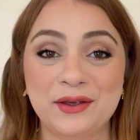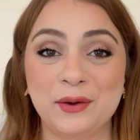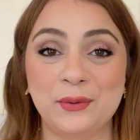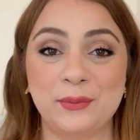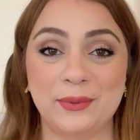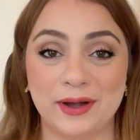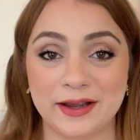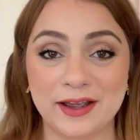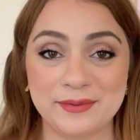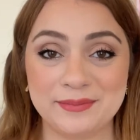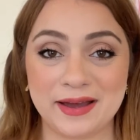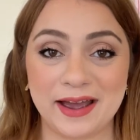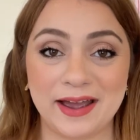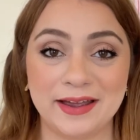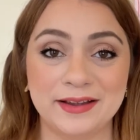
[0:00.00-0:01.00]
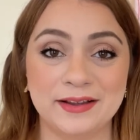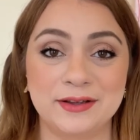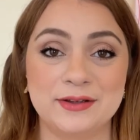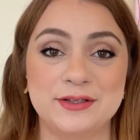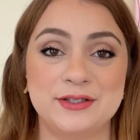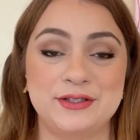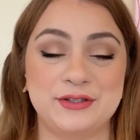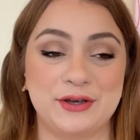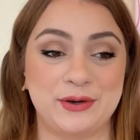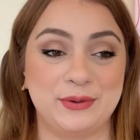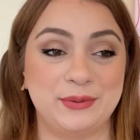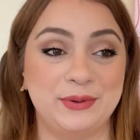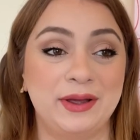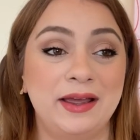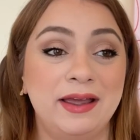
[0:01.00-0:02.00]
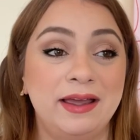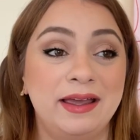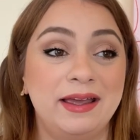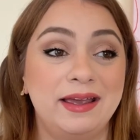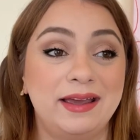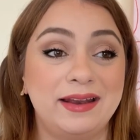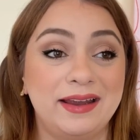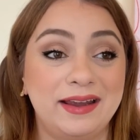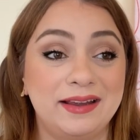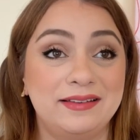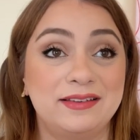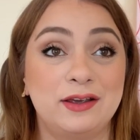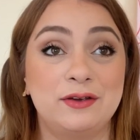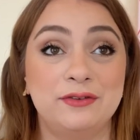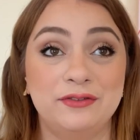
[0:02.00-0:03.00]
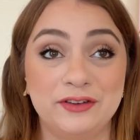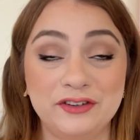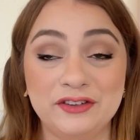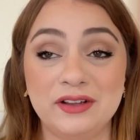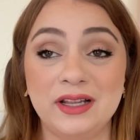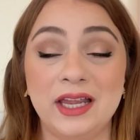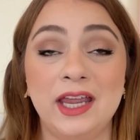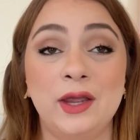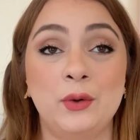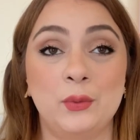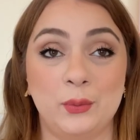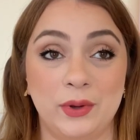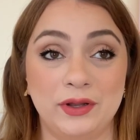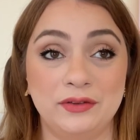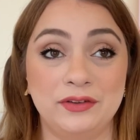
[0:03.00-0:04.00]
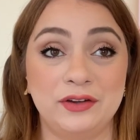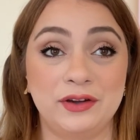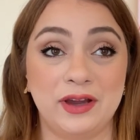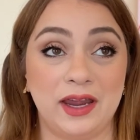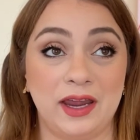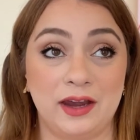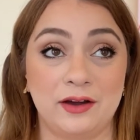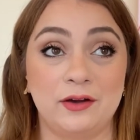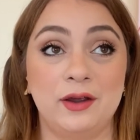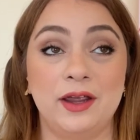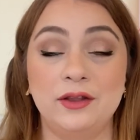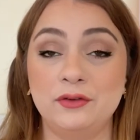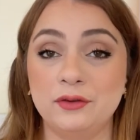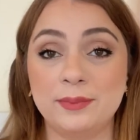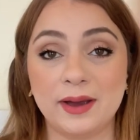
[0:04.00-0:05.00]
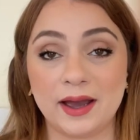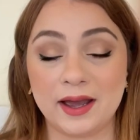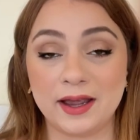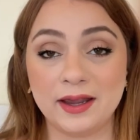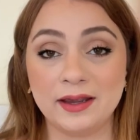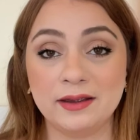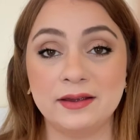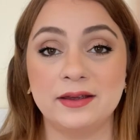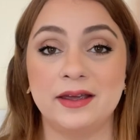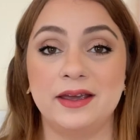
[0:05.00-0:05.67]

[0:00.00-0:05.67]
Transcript: Welcome back. So, it is officially winter here in Dubai.